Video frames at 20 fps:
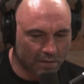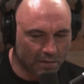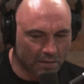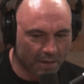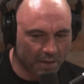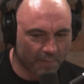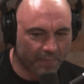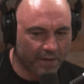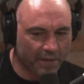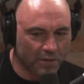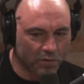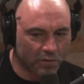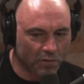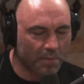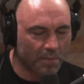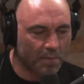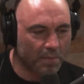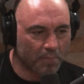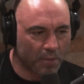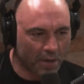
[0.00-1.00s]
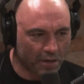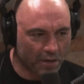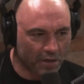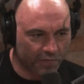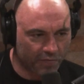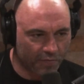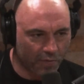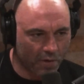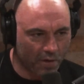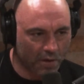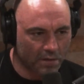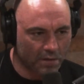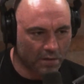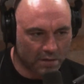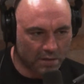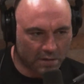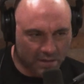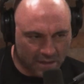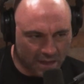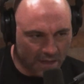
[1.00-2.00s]
something he's already been punished for.
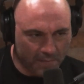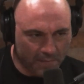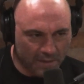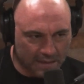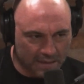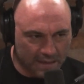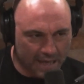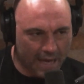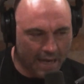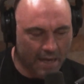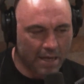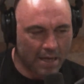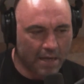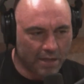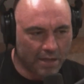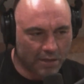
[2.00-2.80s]
It's the same exact.